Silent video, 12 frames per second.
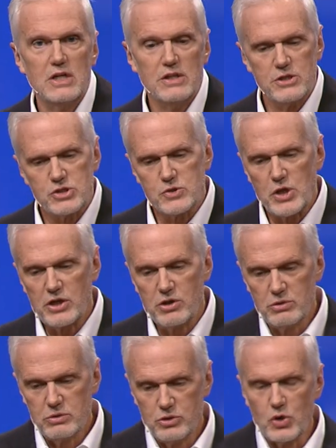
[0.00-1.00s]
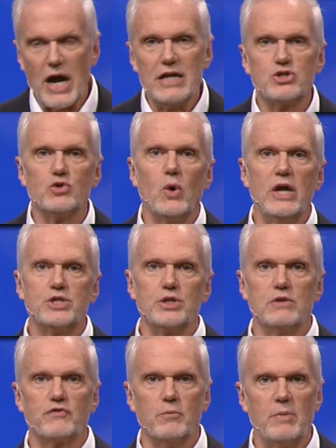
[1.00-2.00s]
This was a
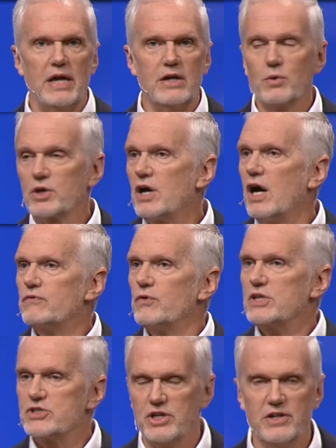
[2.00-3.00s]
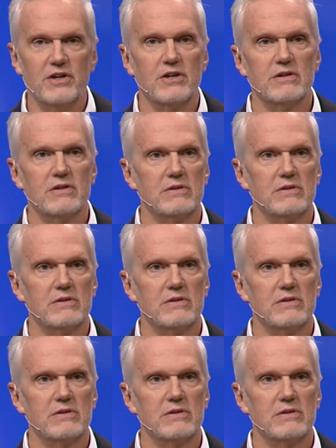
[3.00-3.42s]
graduation from a recovery center.